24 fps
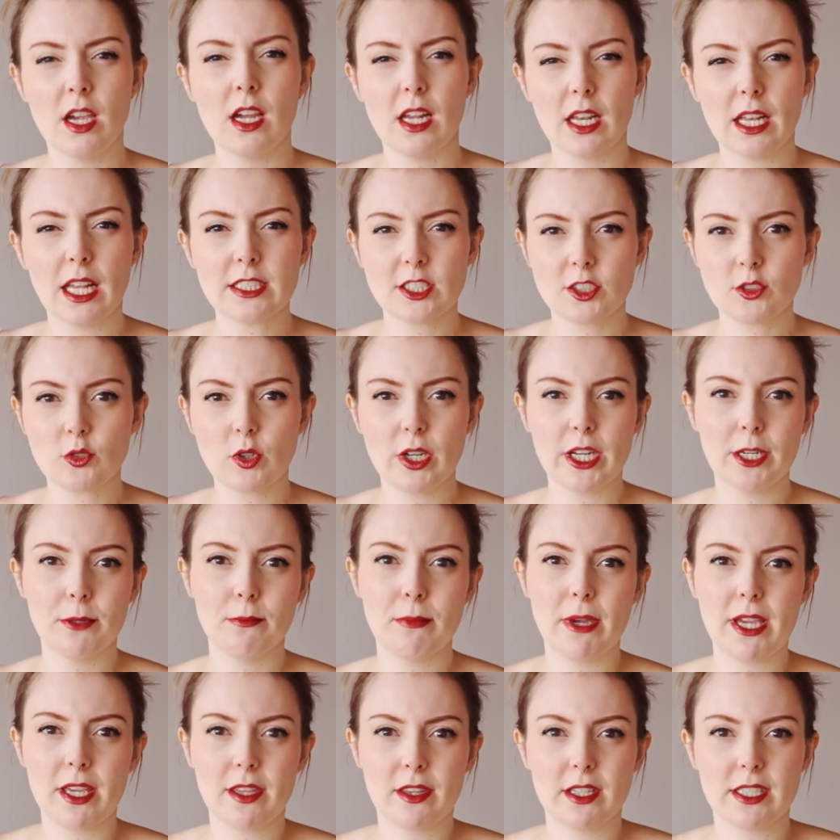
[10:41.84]
Let's try and
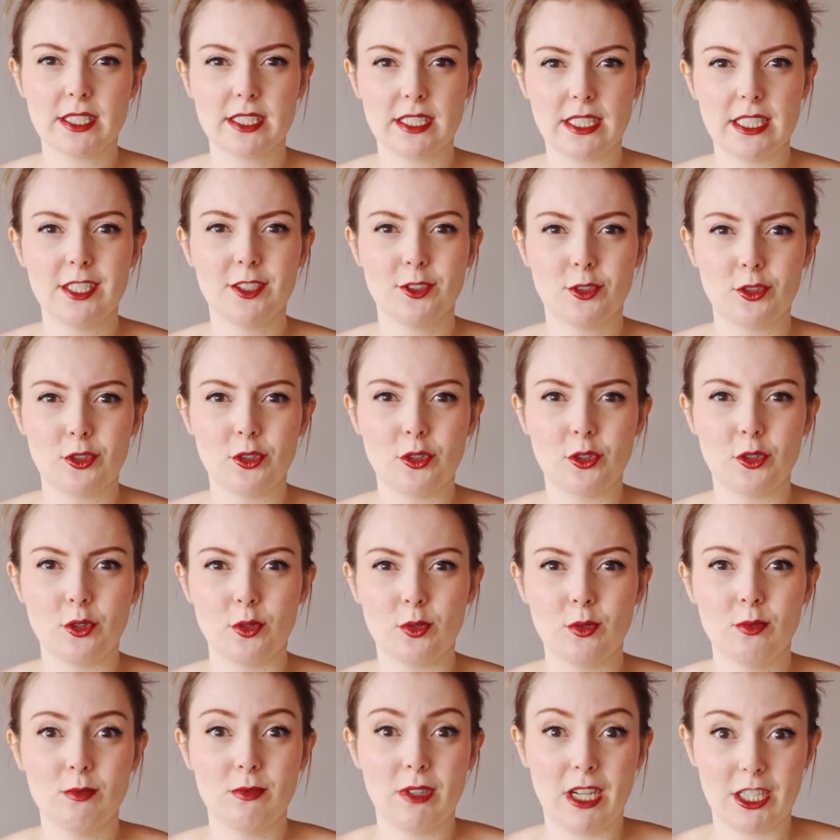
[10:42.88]
make this
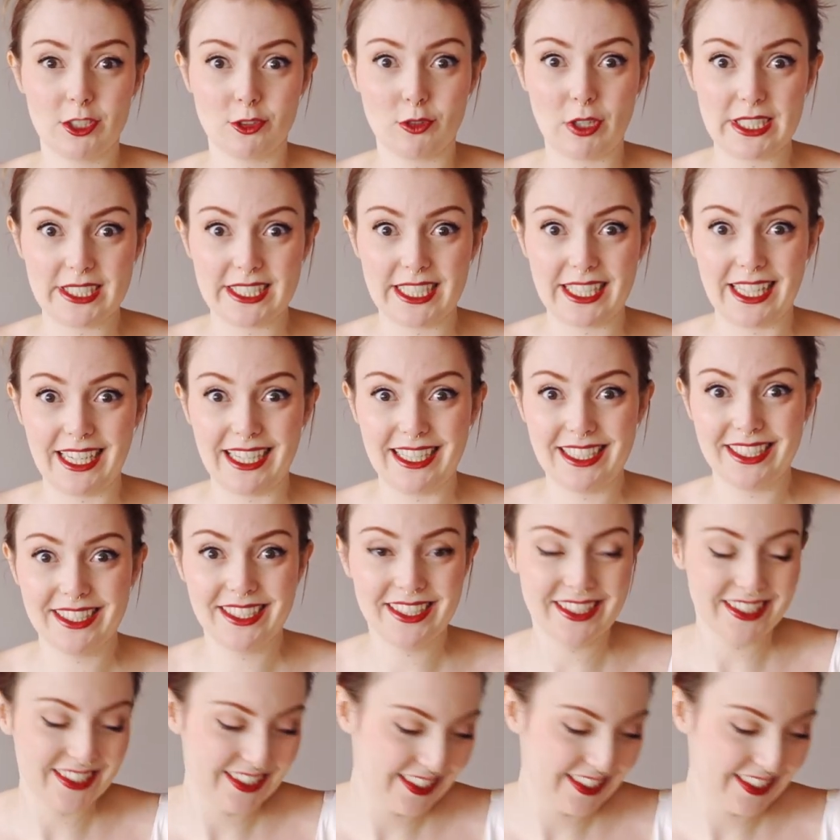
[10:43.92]
into a dress again.